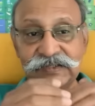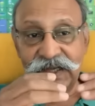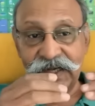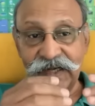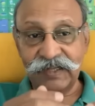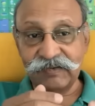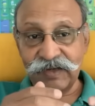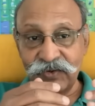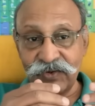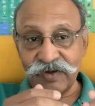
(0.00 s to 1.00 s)
China is
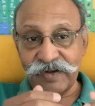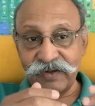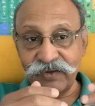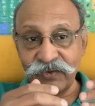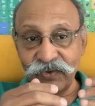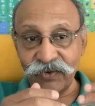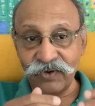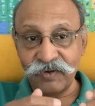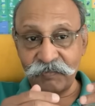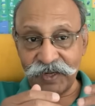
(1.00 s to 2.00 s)
now trying to
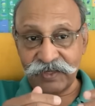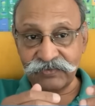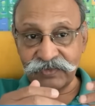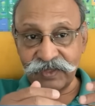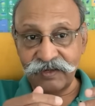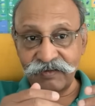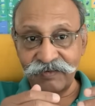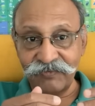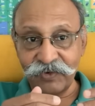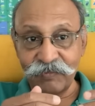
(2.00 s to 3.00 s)
hold Pakistan
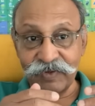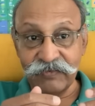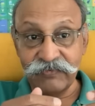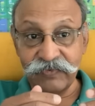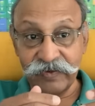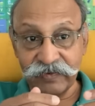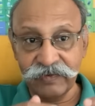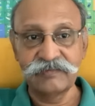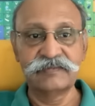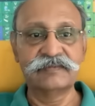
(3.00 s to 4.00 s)
from defeat.
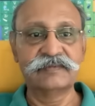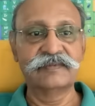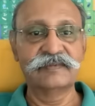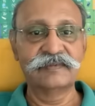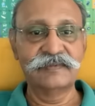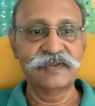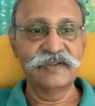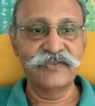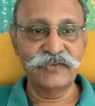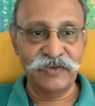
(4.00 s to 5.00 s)

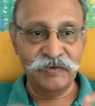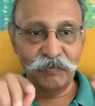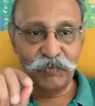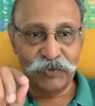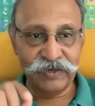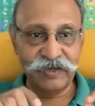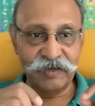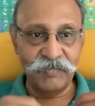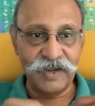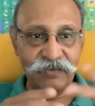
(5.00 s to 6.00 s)
If you put it
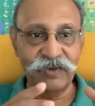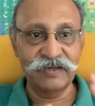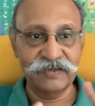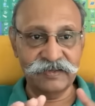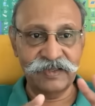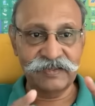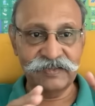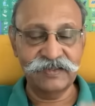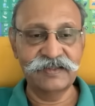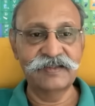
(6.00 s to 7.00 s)
in my words,
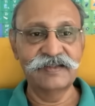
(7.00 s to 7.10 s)
that's it.